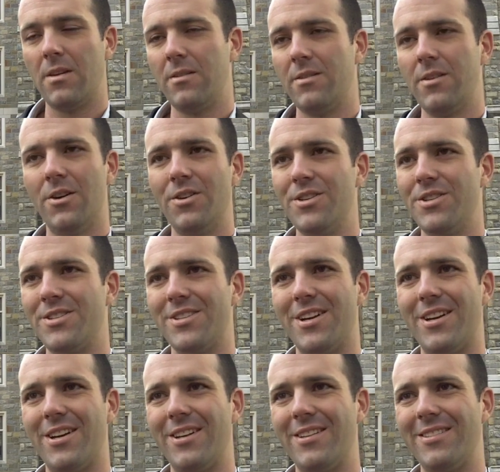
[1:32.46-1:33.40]
No, he's
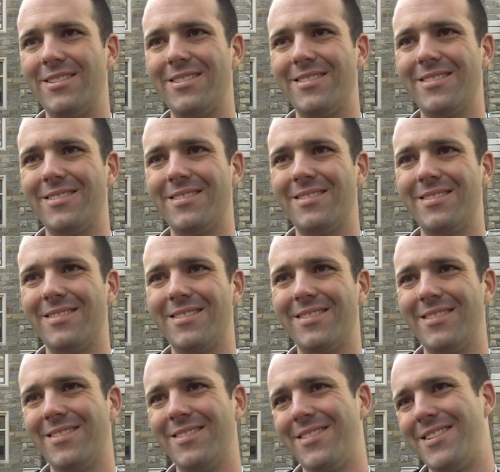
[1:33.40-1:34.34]
not.
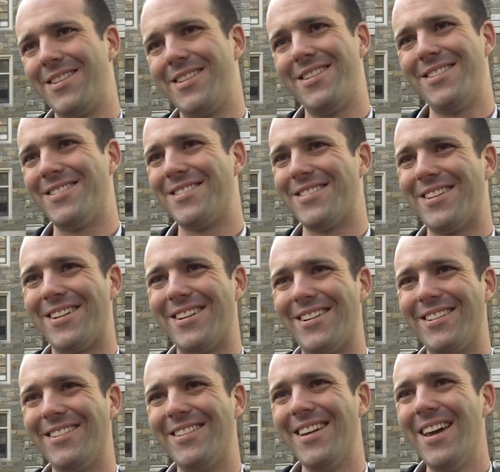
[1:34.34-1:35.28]
He's
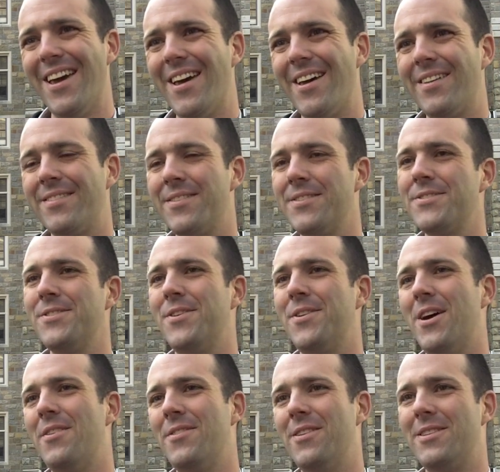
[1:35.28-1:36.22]
not. Pablo there's
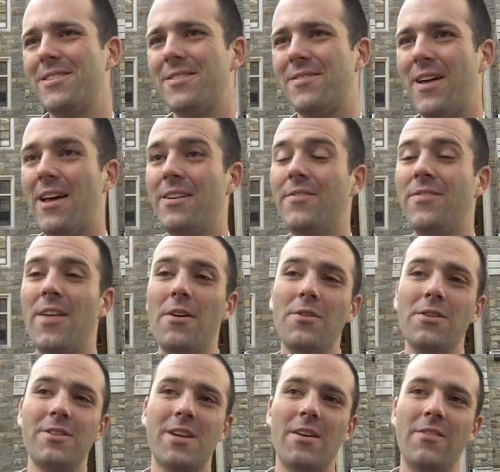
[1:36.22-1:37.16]
no evidence of that. If
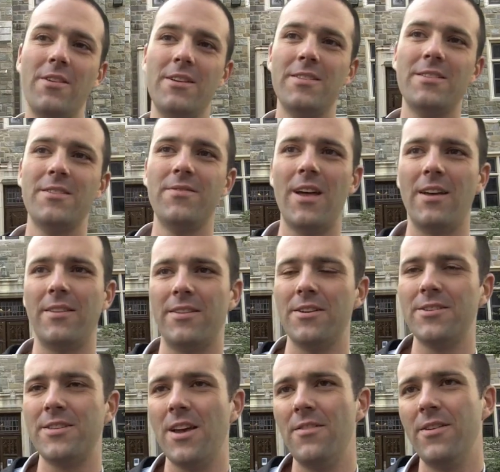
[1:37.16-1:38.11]
there was evidence of that,
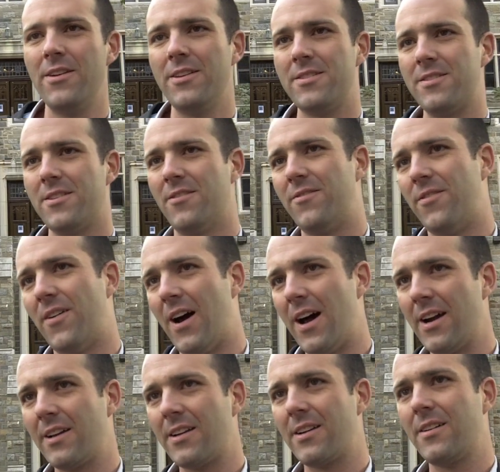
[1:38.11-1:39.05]
there's evidence of
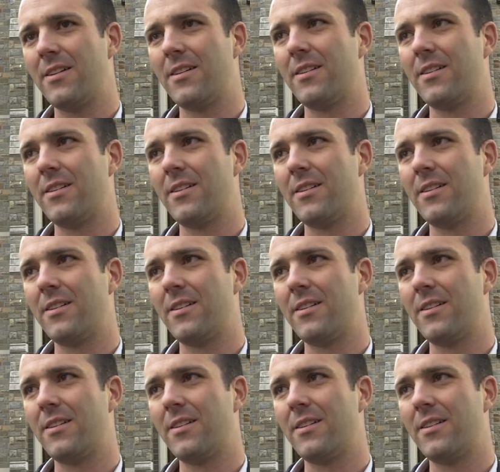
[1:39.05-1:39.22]
FARC.